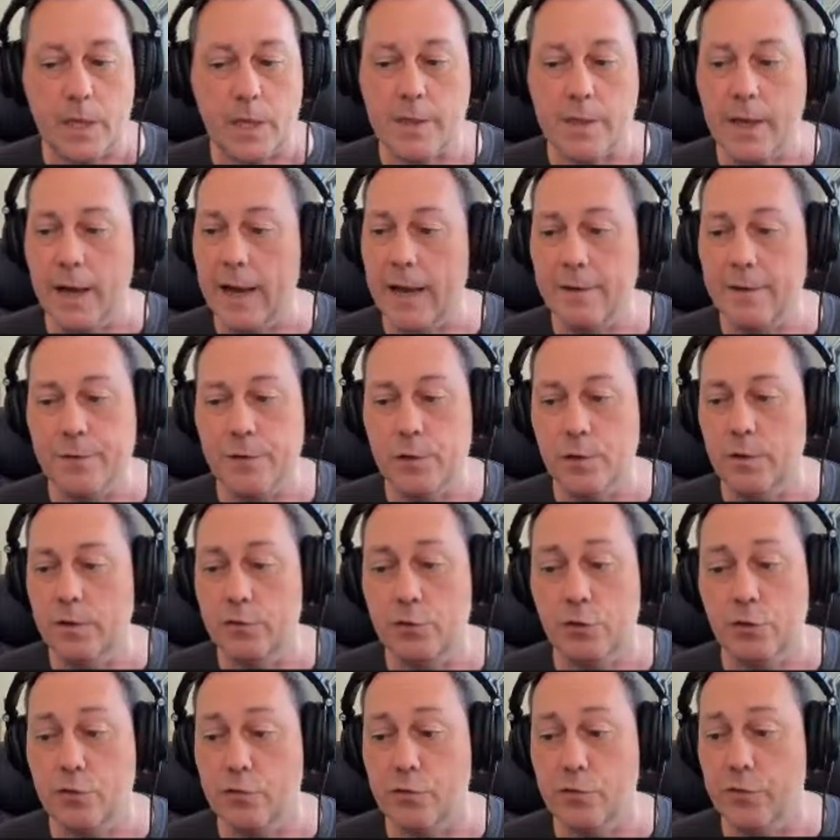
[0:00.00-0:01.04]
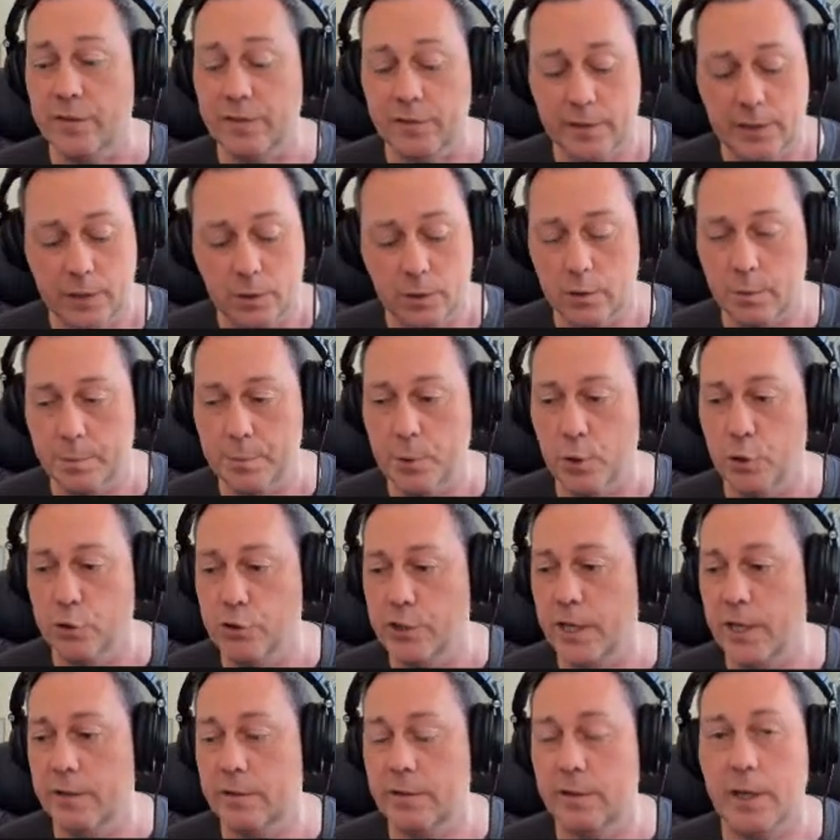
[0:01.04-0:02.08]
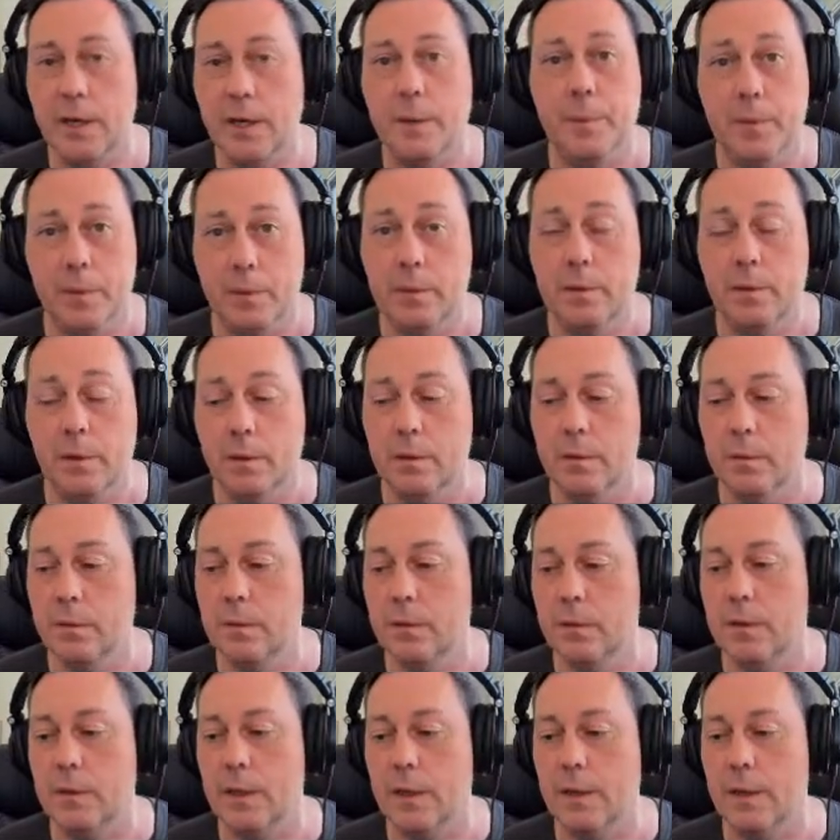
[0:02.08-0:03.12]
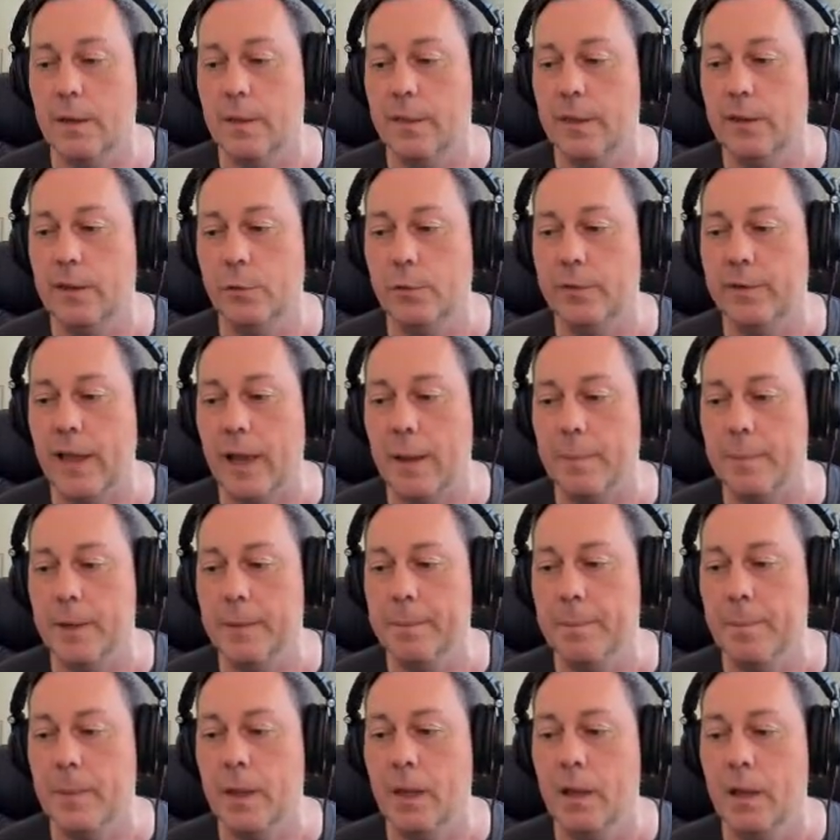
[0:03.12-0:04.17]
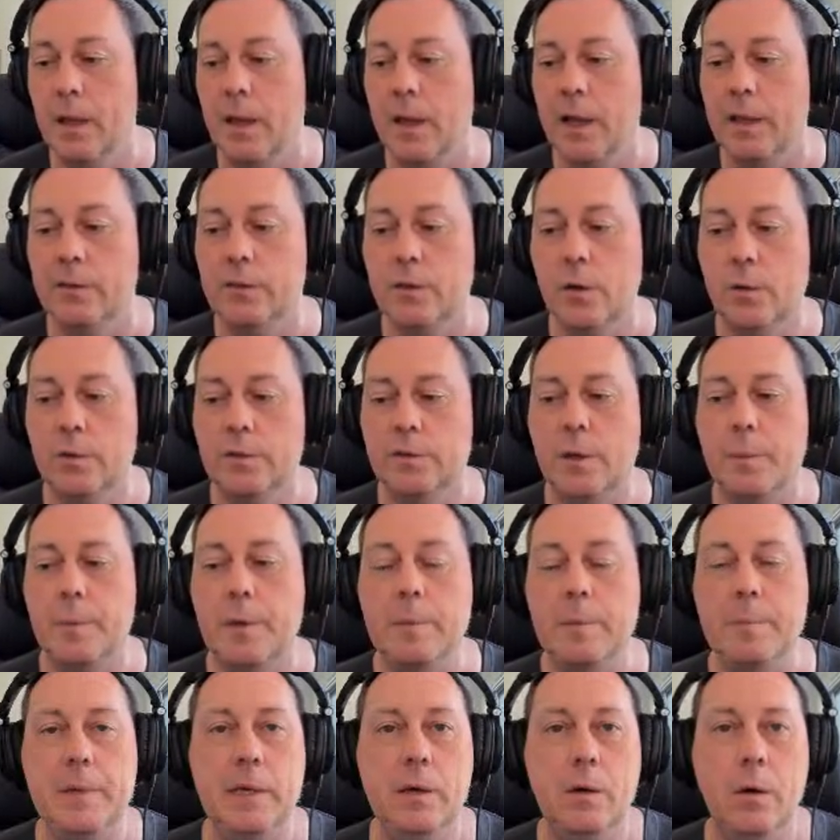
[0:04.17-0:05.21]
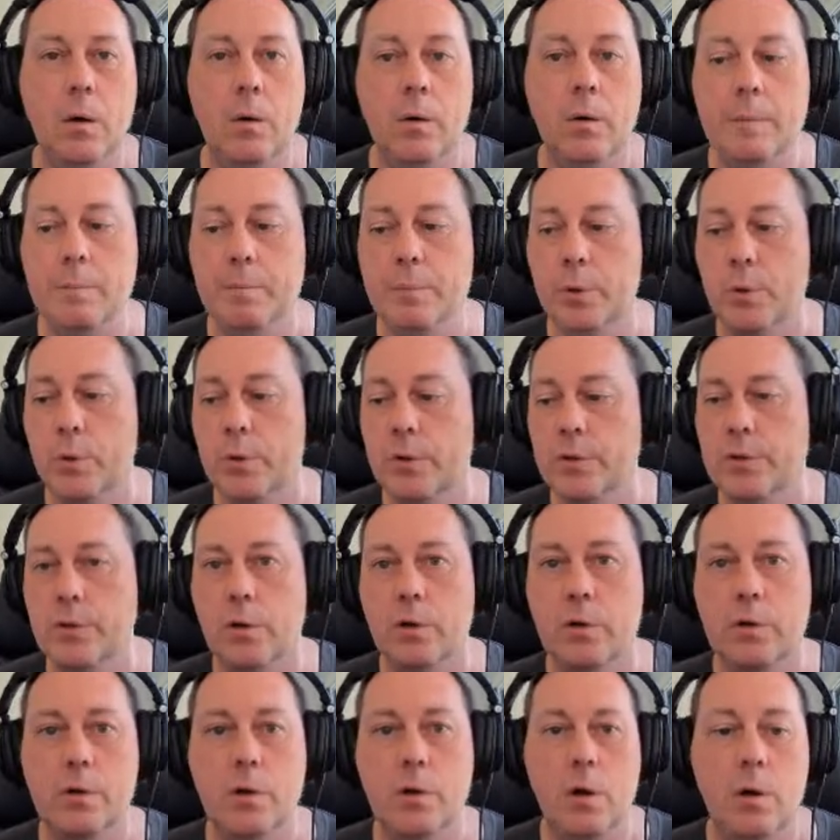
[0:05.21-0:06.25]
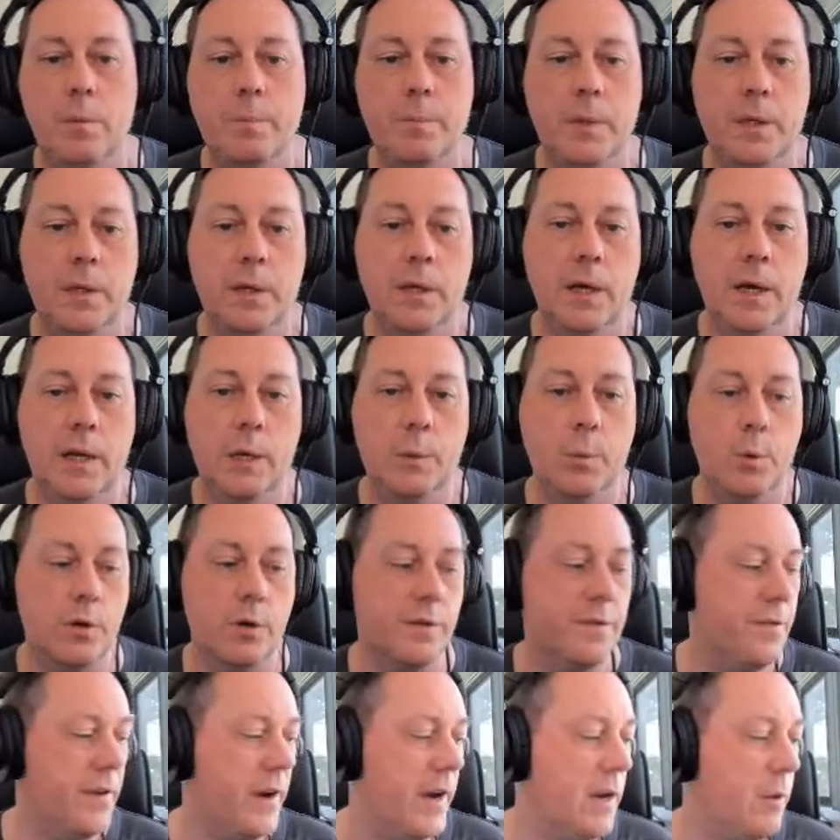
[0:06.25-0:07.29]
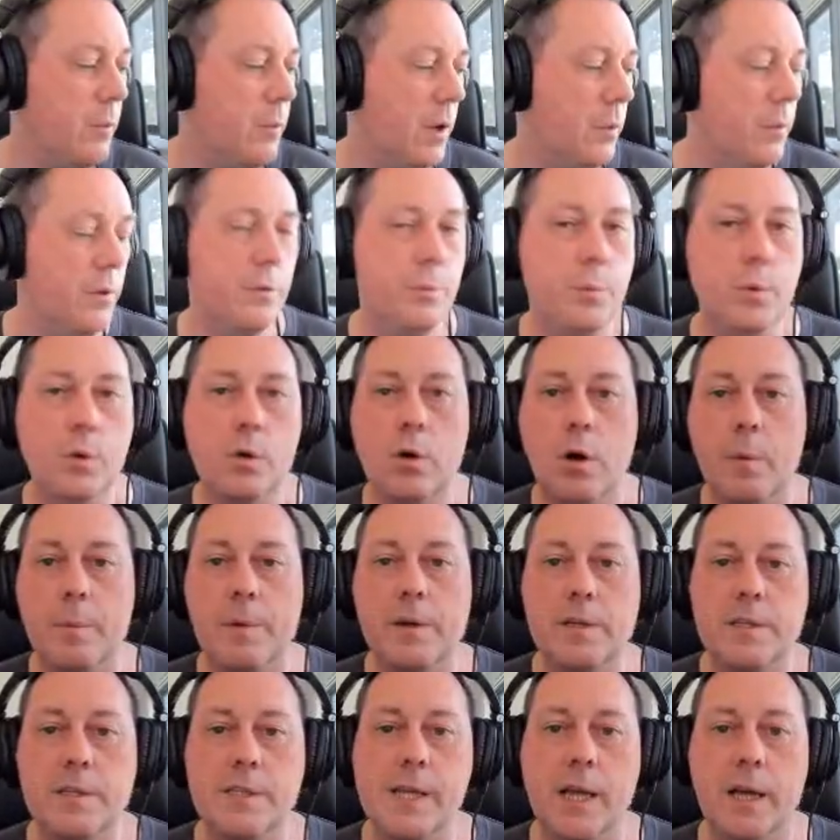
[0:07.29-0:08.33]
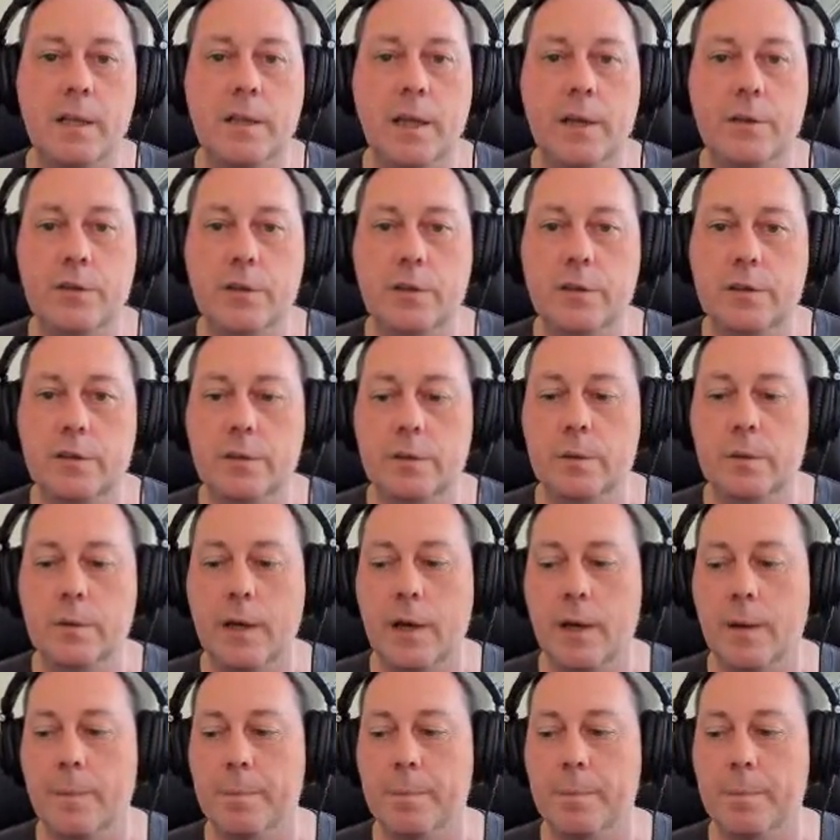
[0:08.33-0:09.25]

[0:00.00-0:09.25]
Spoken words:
that I've used just recently on a project that this was happening. It's called WPAllImport.com, and it works very well with WooCommerce. It allows you to